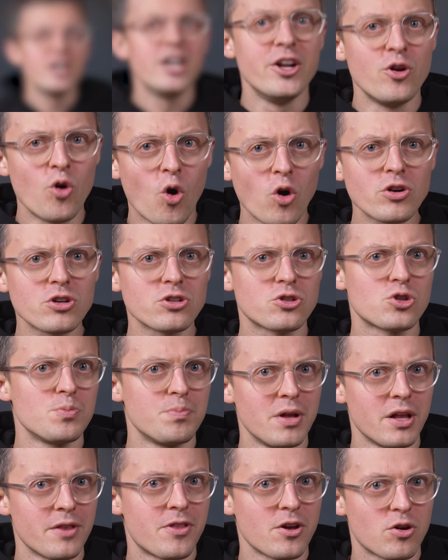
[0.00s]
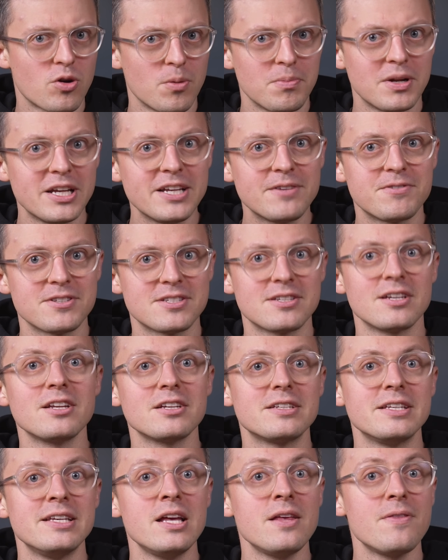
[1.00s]
In order to build the complete
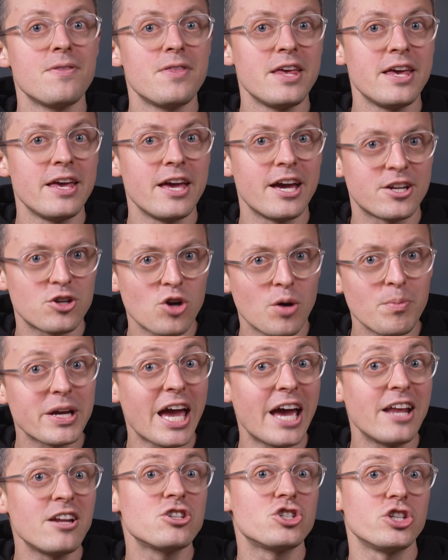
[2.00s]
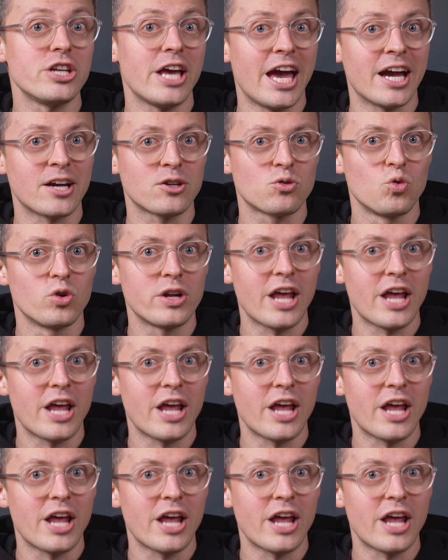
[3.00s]
facility, the Atomic Energy Act would